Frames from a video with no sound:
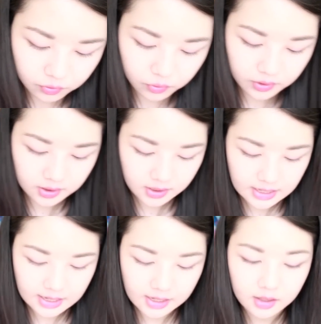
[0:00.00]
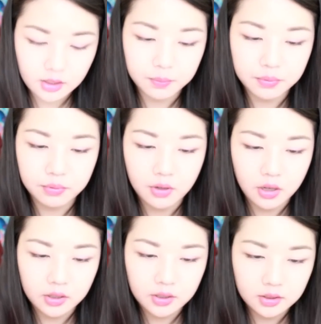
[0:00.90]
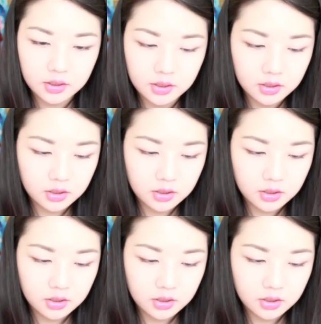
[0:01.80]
for the 8th product.